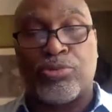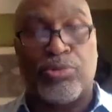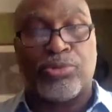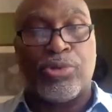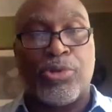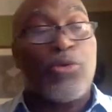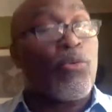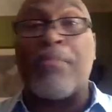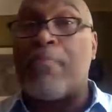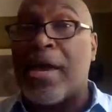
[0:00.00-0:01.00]
But it's
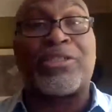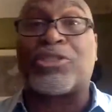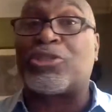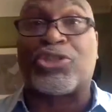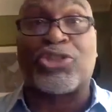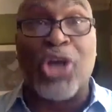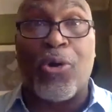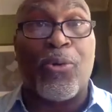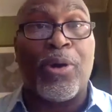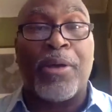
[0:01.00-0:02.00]
true,
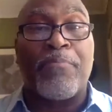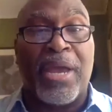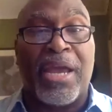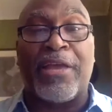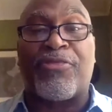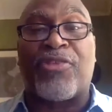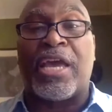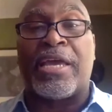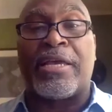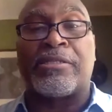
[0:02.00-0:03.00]
we
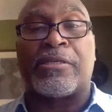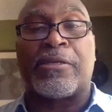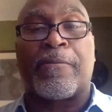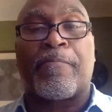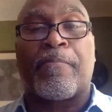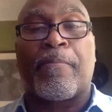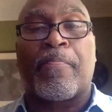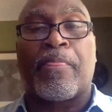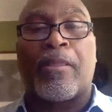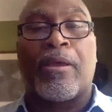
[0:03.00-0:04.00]
missed so
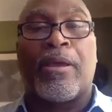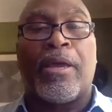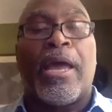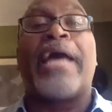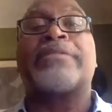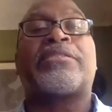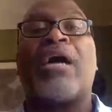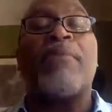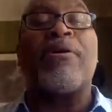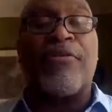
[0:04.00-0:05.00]
many things.
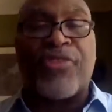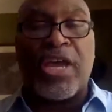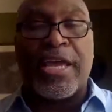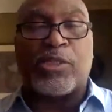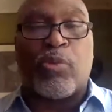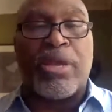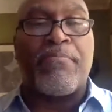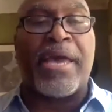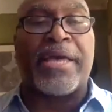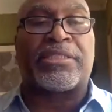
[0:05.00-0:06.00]
And some of
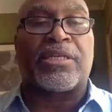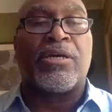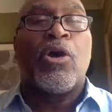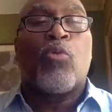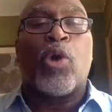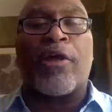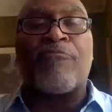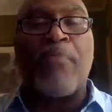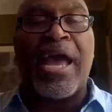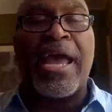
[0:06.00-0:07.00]
the things we
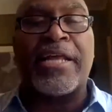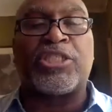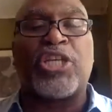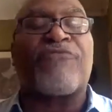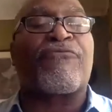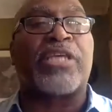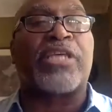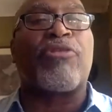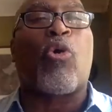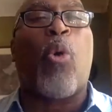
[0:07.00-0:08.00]
missed would have
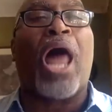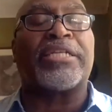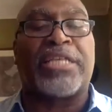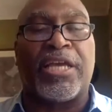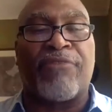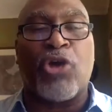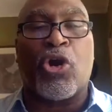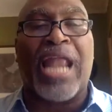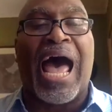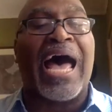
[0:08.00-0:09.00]
made a difference in the
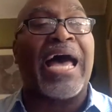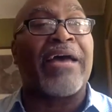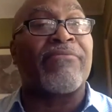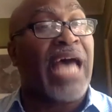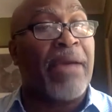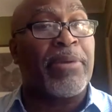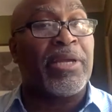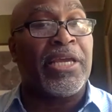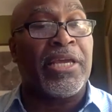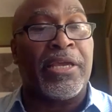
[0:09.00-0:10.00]
quality of your
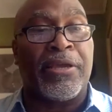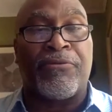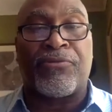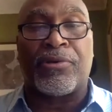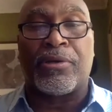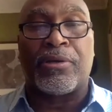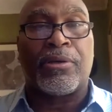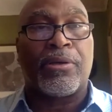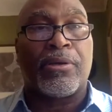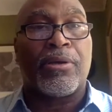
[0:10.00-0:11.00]
lives, I believe.
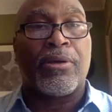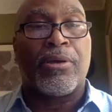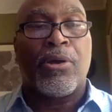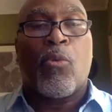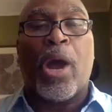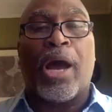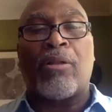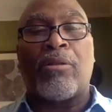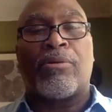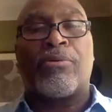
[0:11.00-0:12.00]

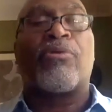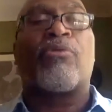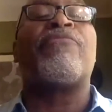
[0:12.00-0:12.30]
Well, we've